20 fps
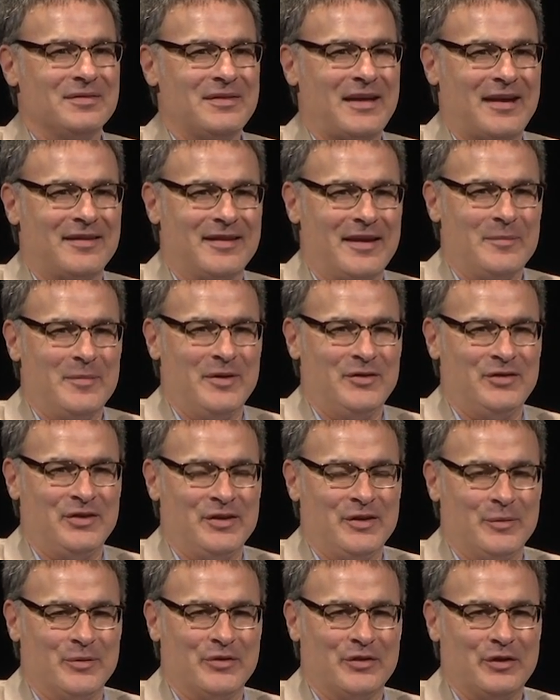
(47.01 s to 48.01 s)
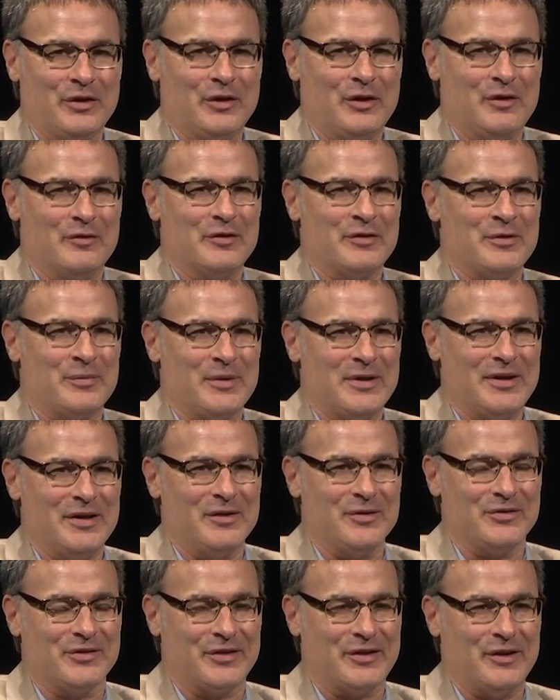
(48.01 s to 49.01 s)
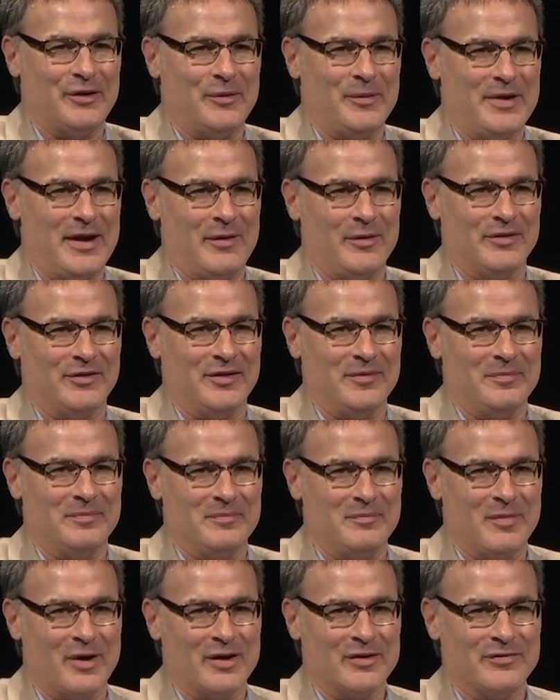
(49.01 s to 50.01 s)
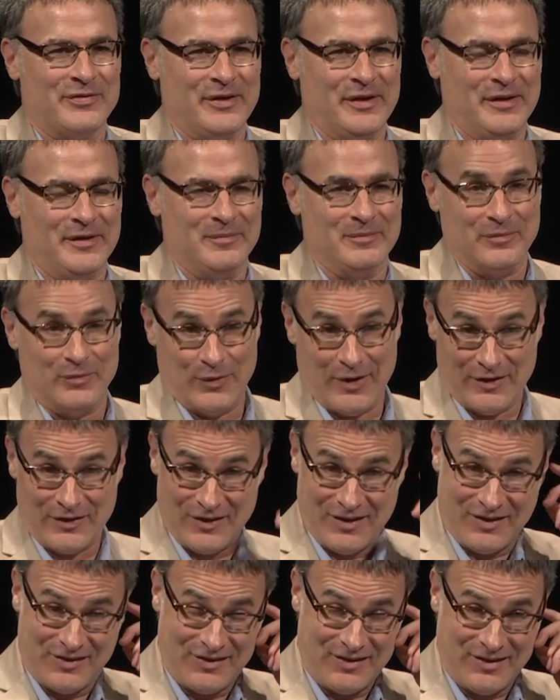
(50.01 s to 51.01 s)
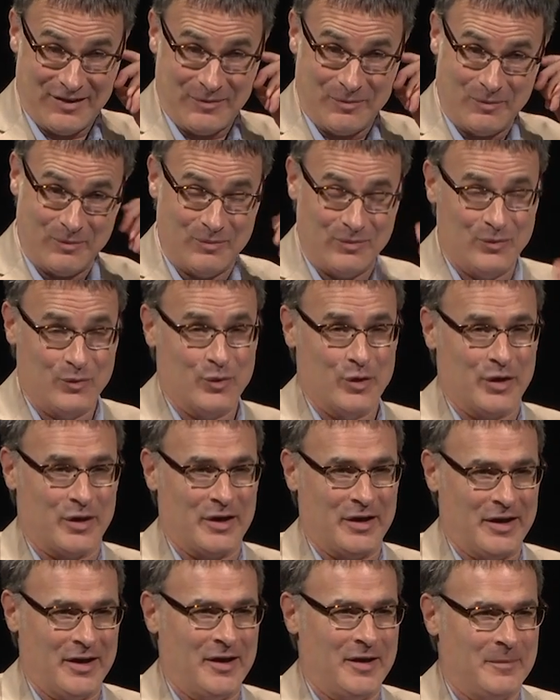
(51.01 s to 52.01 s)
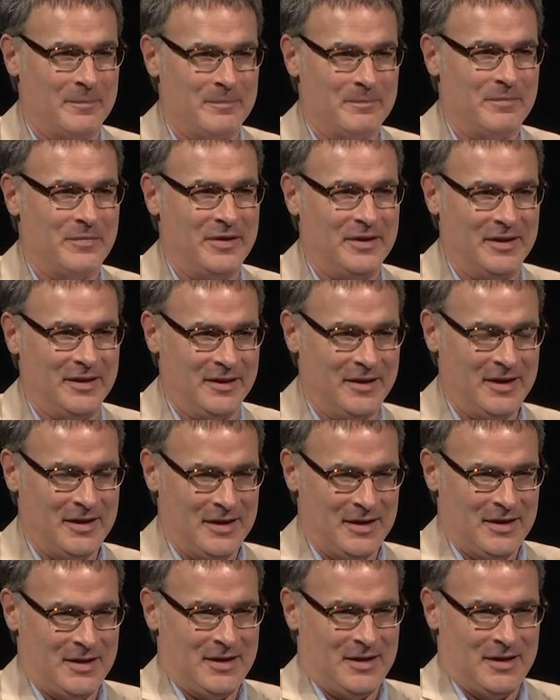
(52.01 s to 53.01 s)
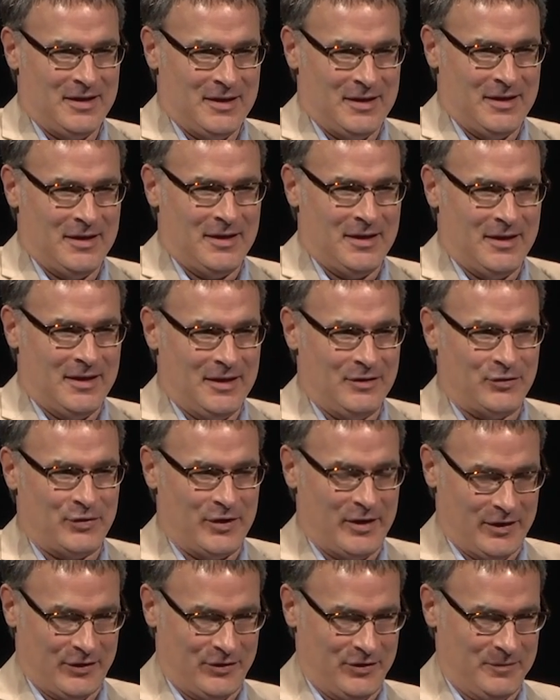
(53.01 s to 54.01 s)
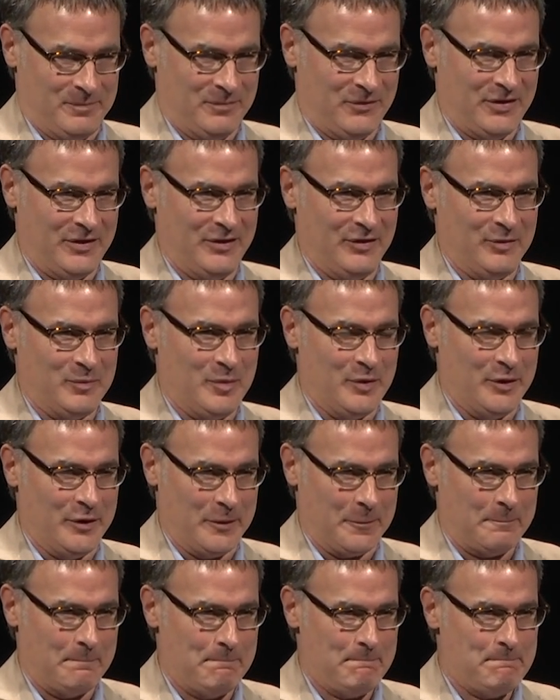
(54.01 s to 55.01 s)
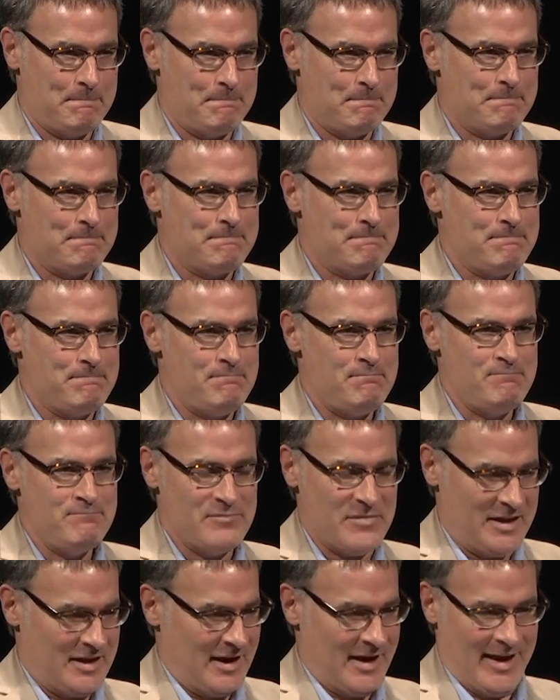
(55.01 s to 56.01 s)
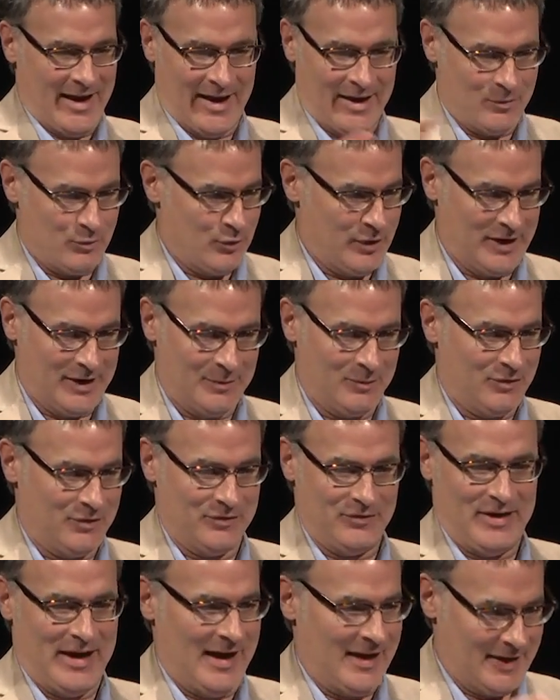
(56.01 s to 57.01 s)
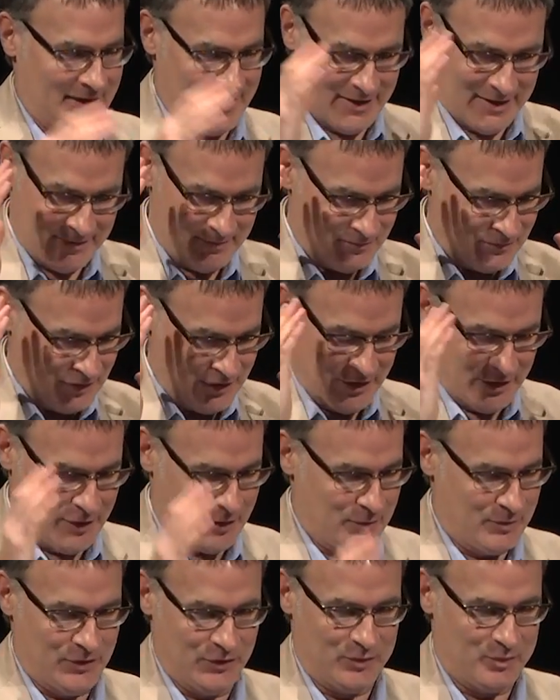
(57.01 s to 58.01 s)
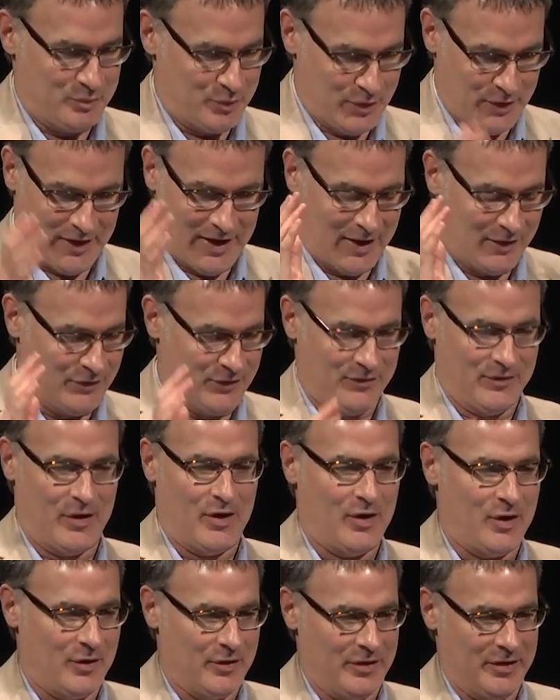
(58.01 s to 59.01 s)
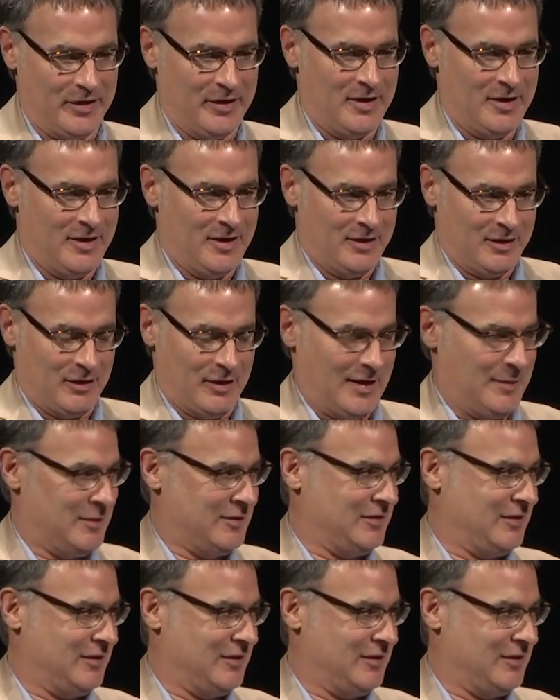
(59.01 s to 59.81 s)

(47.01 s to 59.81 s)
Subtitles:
as I mentioned, it was a little over 3 years ago when I was in Marfa in residency working up the introduction to this book. And I had reams of data, just printouts of all the climate